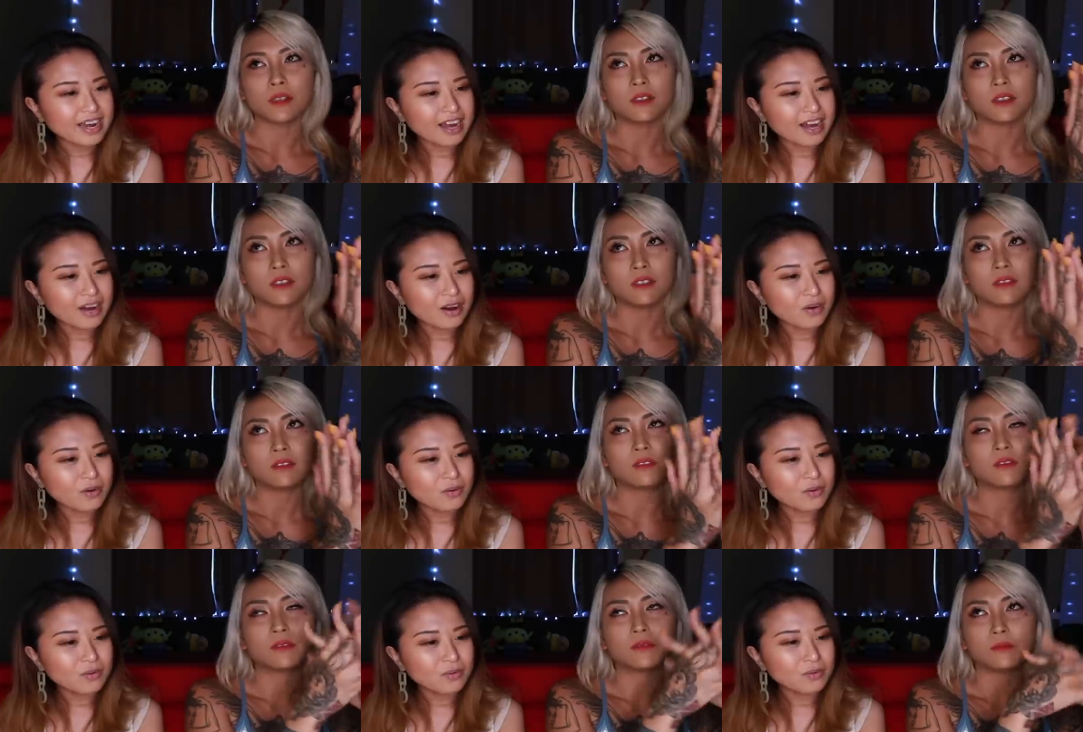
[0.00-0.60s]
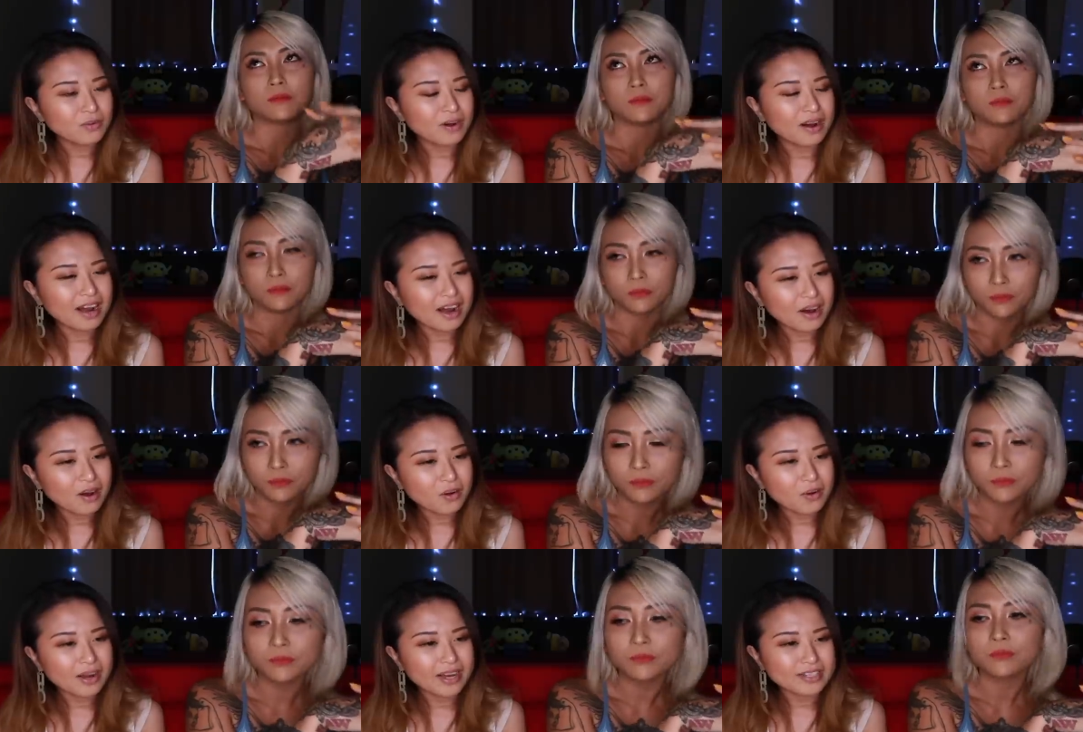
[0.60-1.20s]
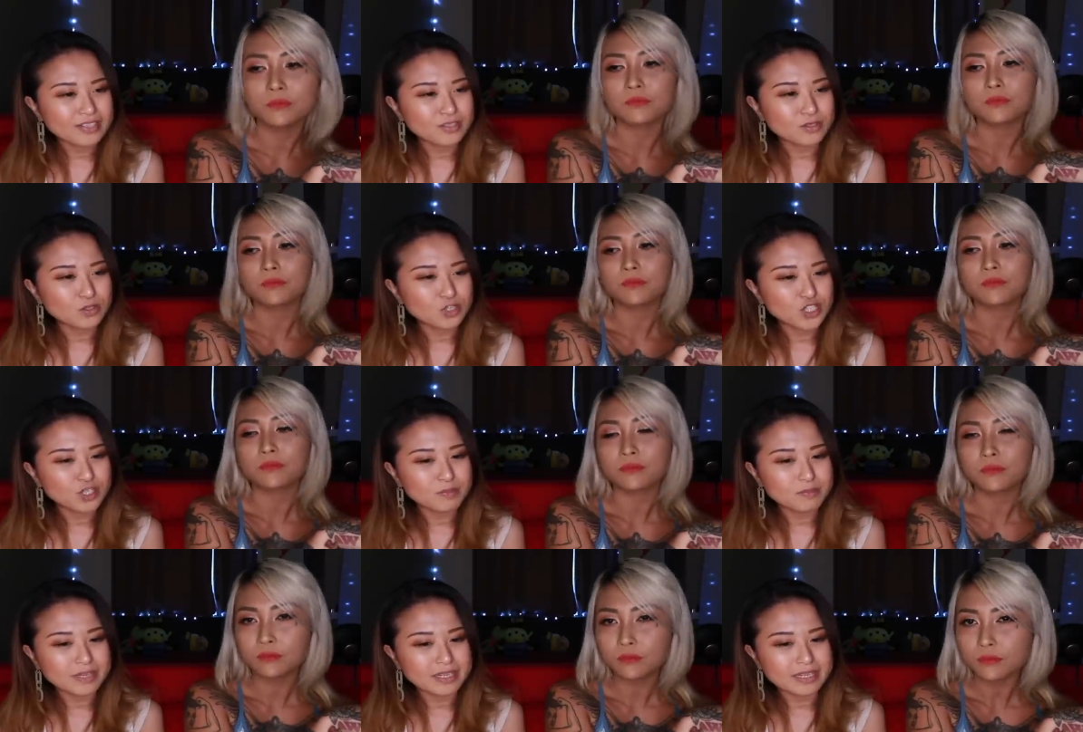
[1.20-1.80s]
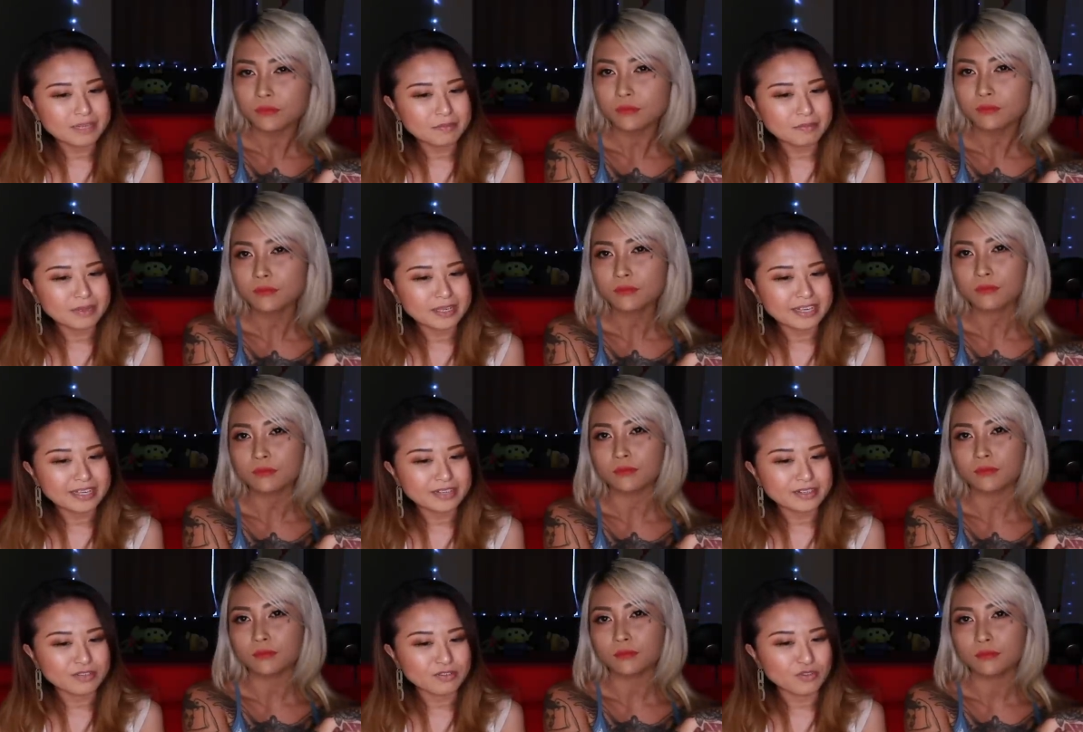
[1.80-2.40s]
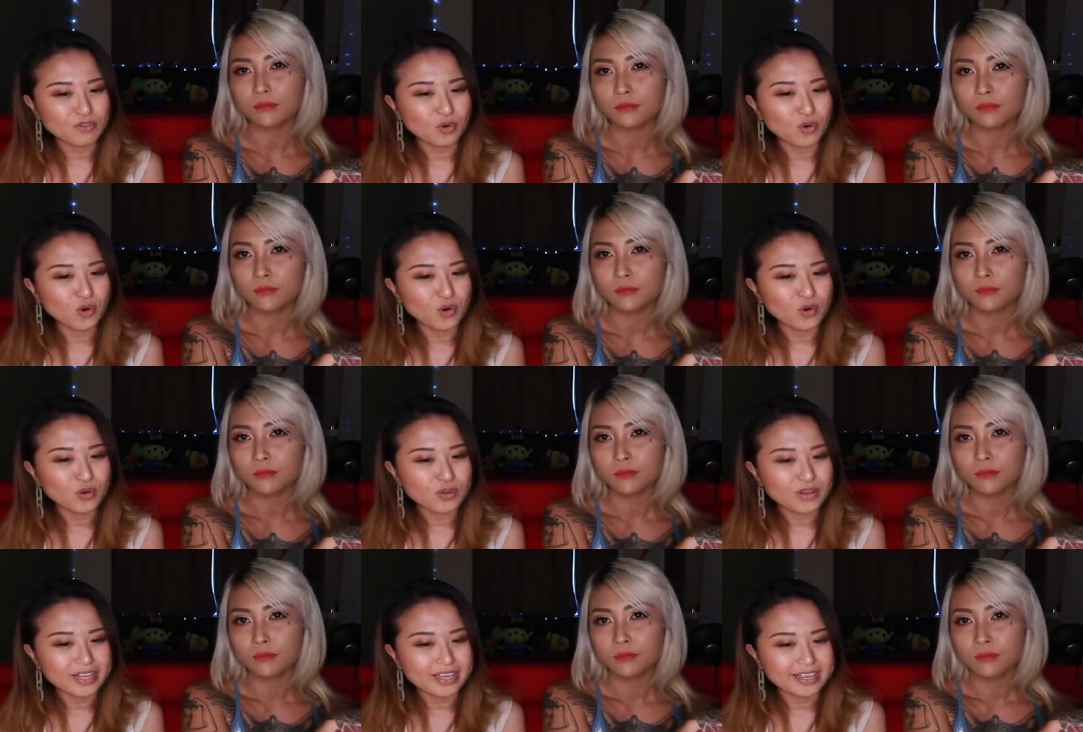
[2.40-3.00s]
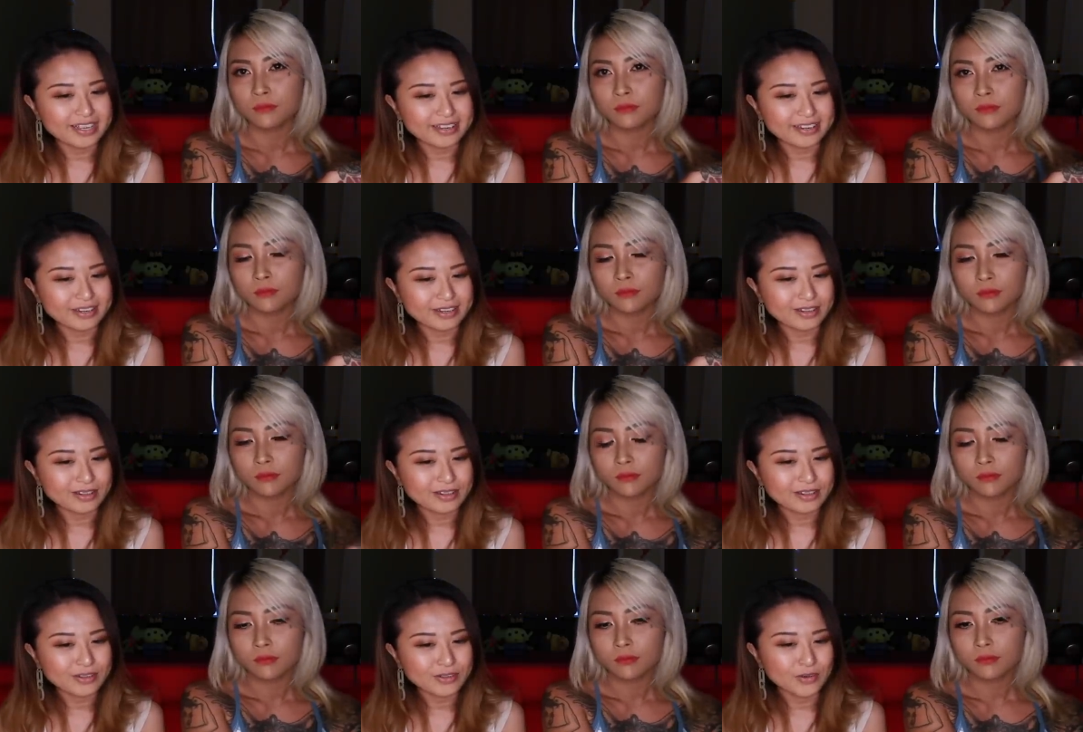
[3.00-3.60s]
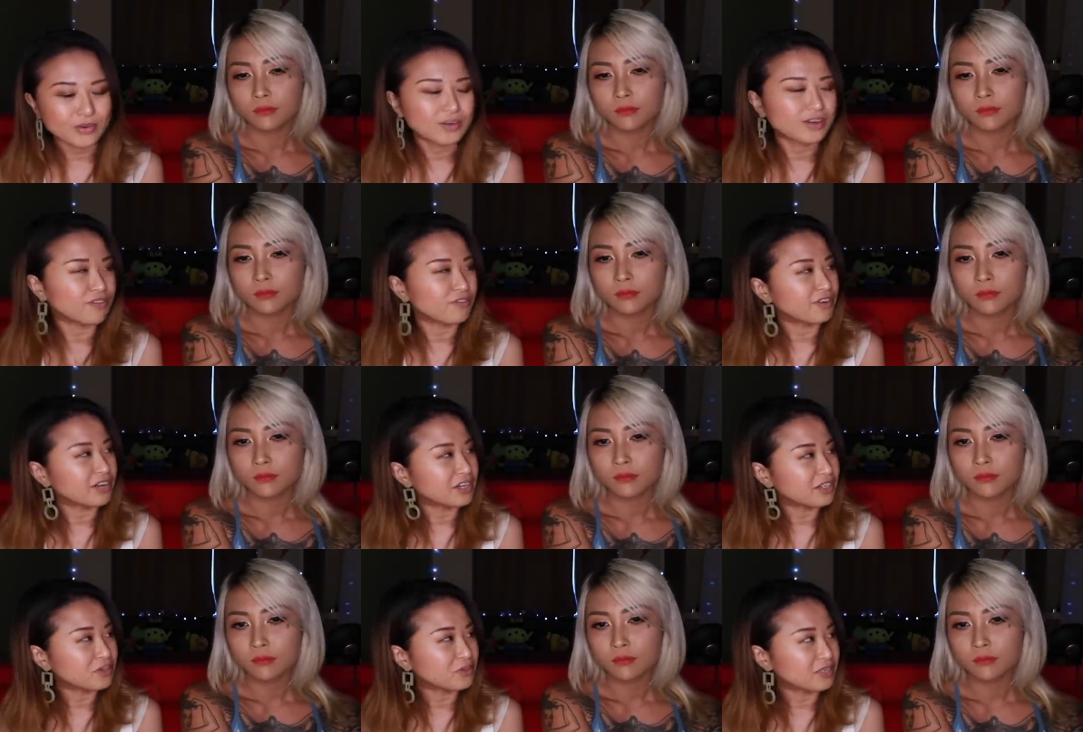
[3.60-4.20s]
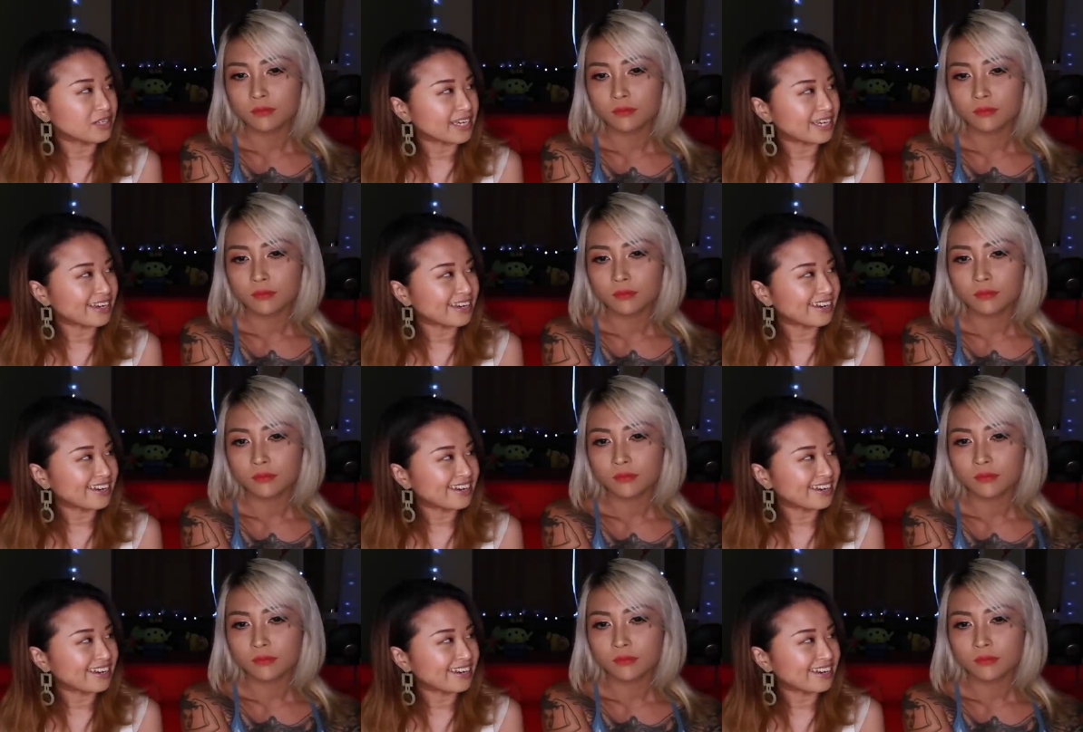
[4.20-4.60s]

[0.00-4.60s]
Speaker 1: but, how mm. how has social media played a role in your career today?